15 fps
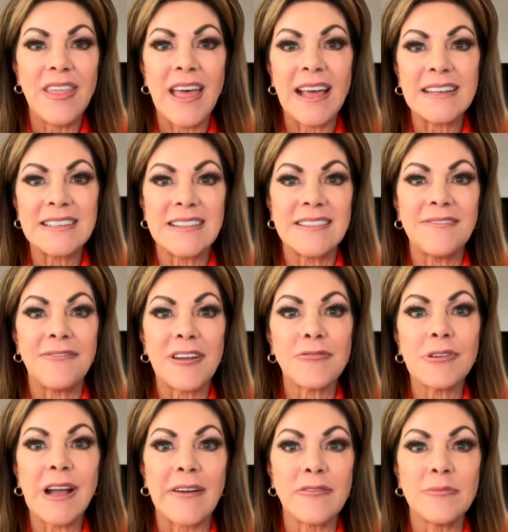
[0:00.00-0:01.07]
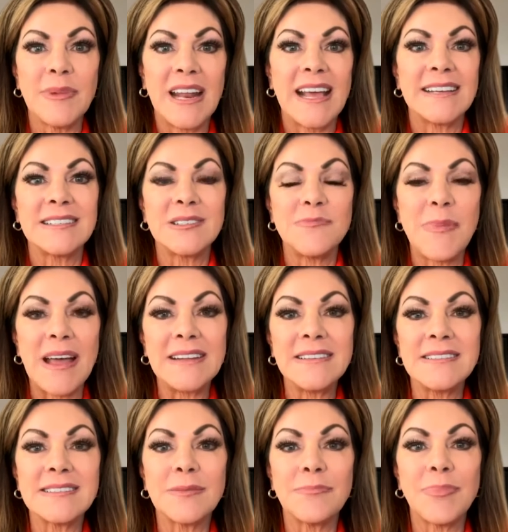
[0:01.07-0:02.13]
that the federal government has
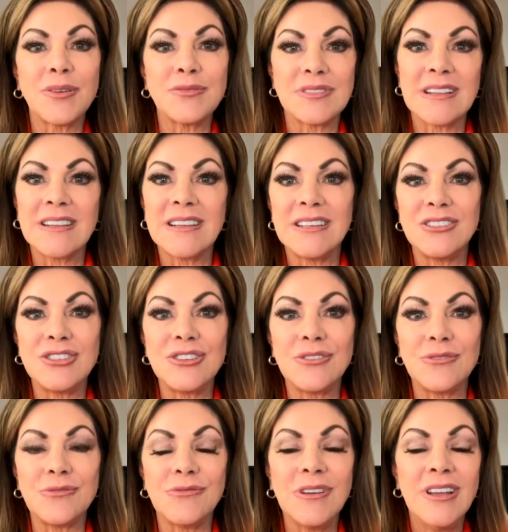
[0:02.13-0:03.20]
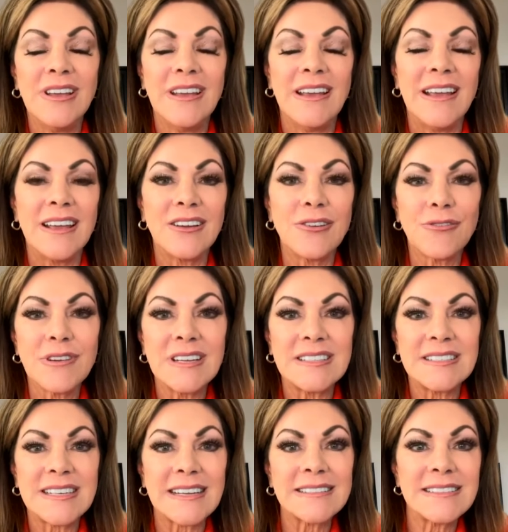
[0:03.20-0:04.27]
spent supposedly to
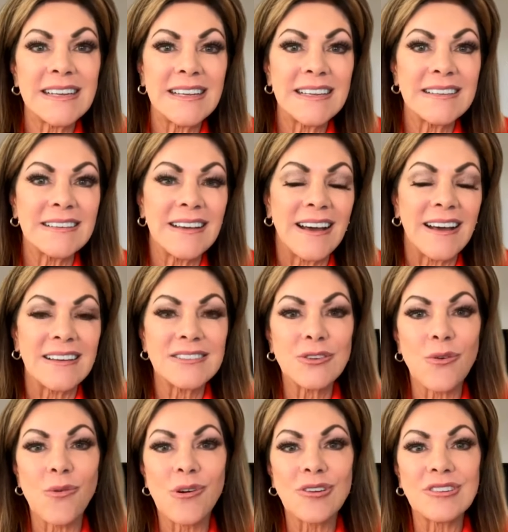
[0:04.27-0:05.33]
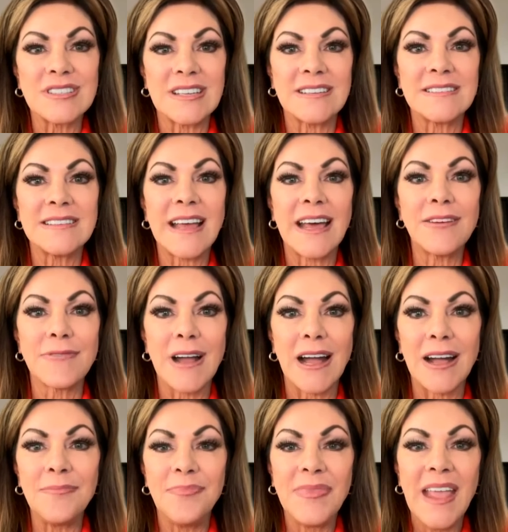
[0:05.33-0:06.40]
increase testing scores, et
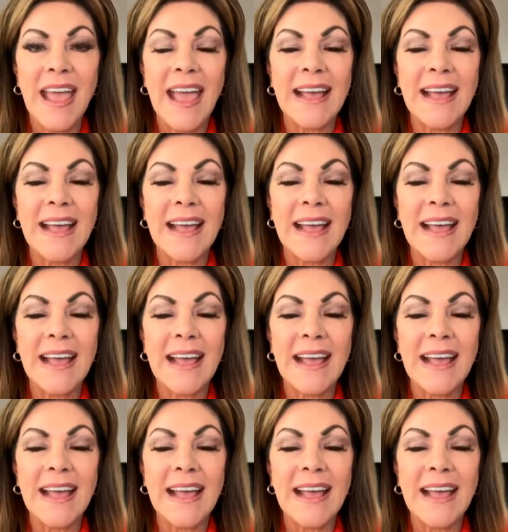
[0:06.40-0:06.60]
cetera,